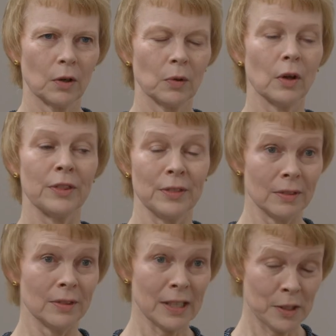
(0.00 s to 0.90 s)
Oh,
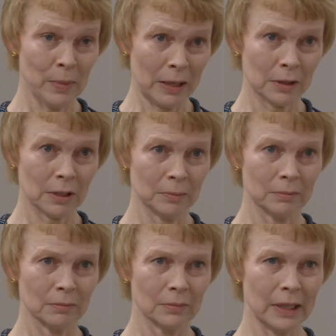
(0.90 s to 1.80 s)
that's
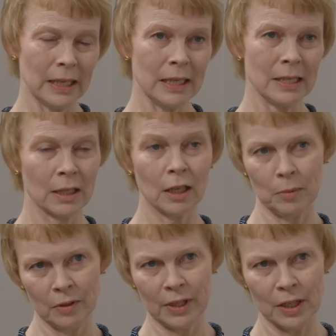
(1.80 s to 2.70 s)
Malcolm. He's a
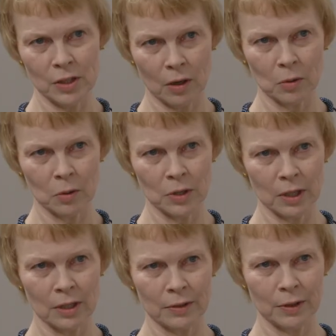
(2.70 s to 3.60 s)
couple of years
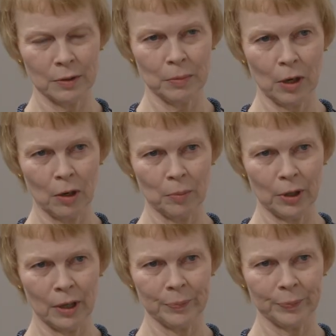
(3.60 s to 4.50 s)
older than
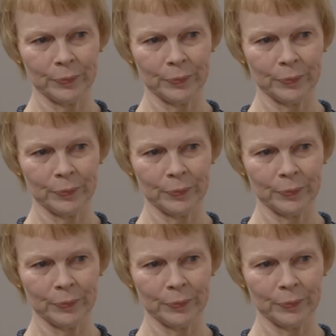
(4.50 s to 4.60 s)
Barbara.